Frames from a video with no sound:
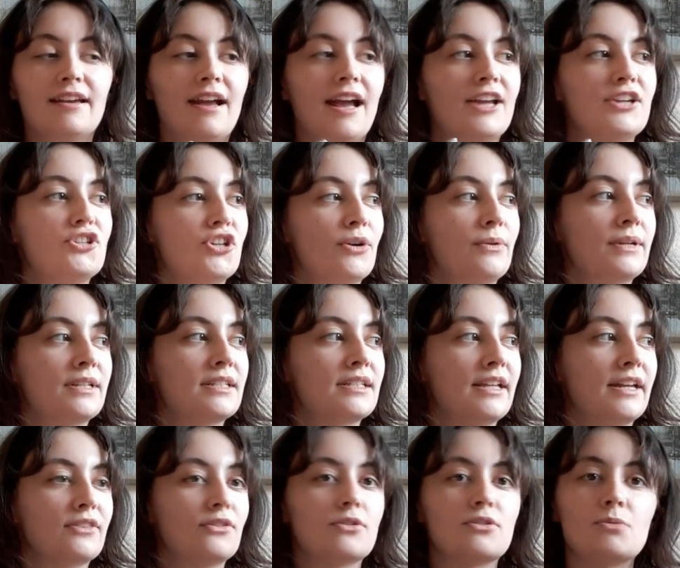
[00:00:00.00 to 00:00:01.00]
I joke it's
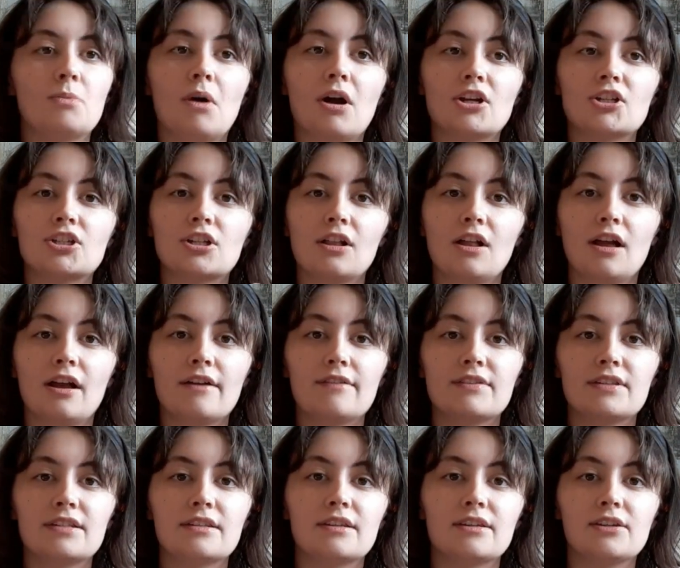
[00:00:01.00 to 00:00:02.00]
like those
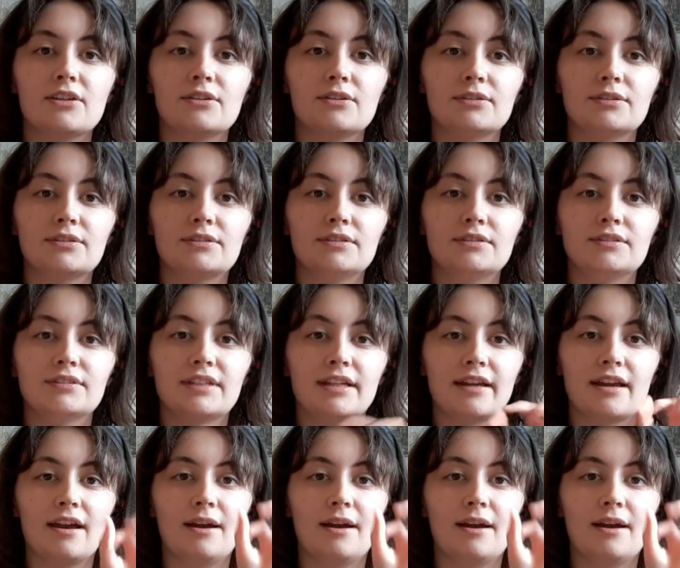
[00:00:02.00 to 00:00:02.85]
washcloths that